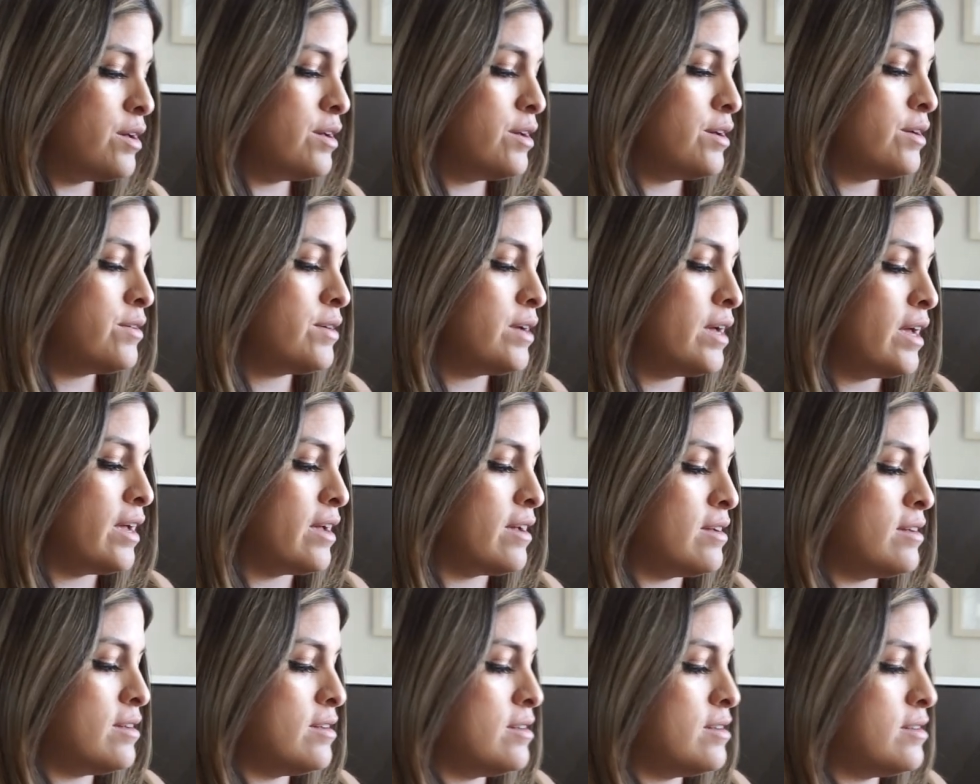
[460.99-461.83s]
Okay,
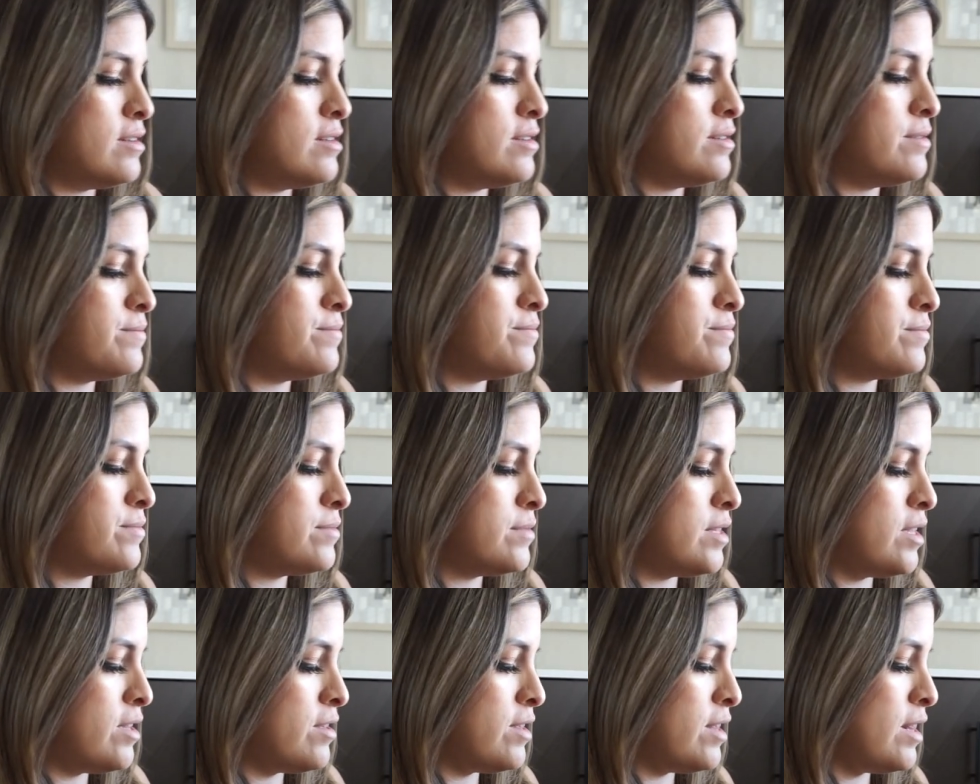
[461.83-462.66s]

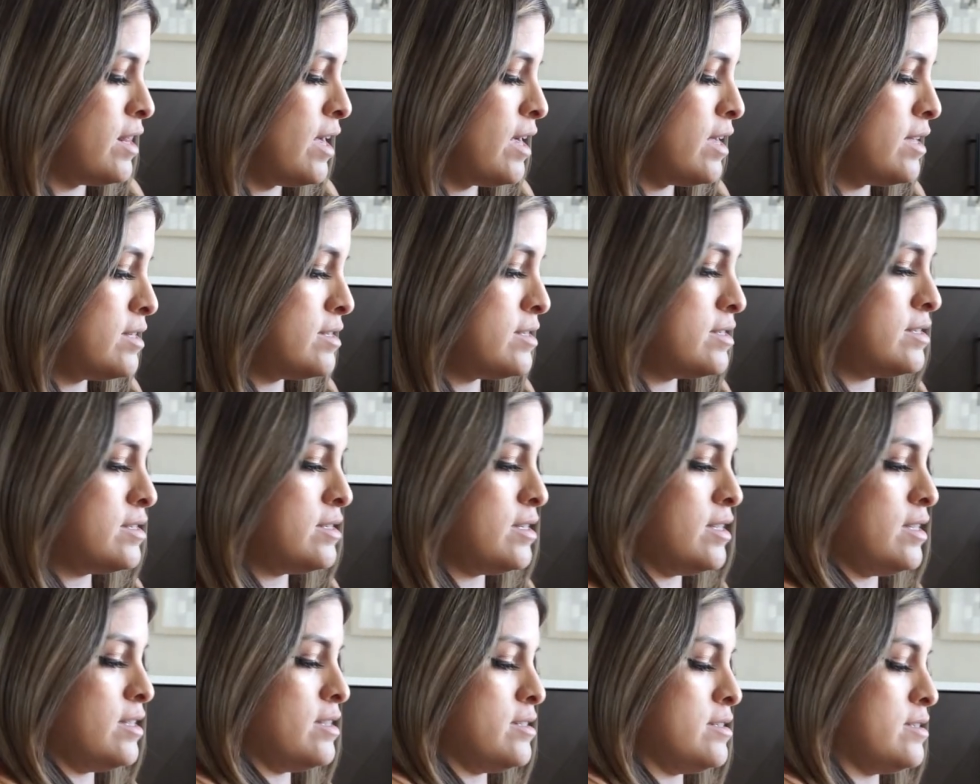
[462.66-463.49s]
now the last
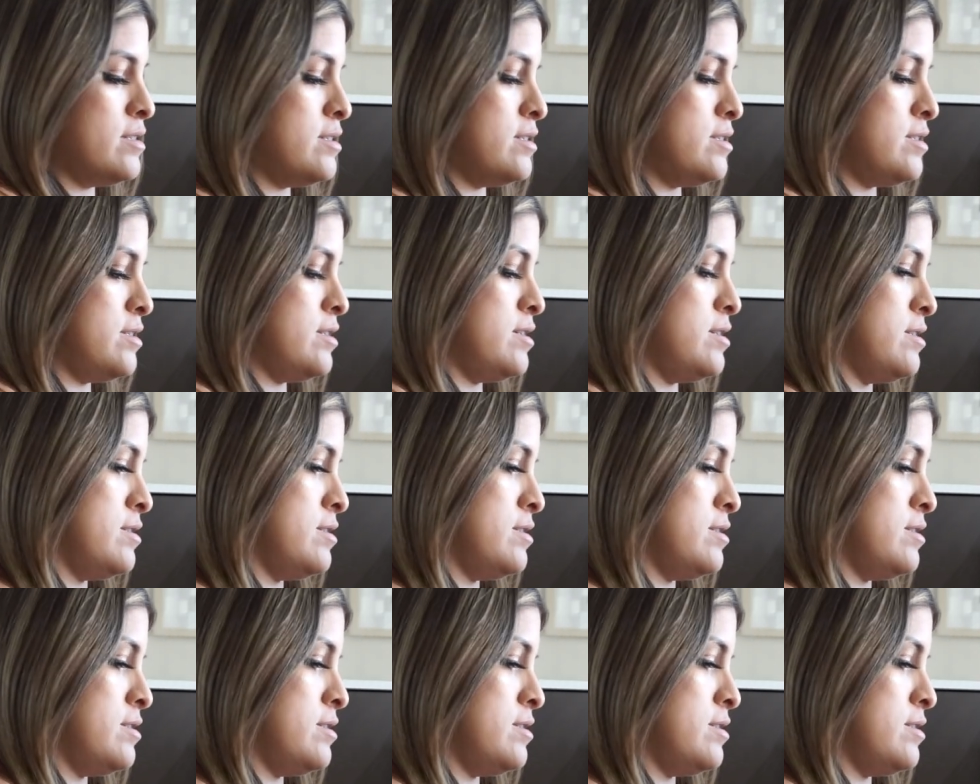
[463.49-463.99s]
things.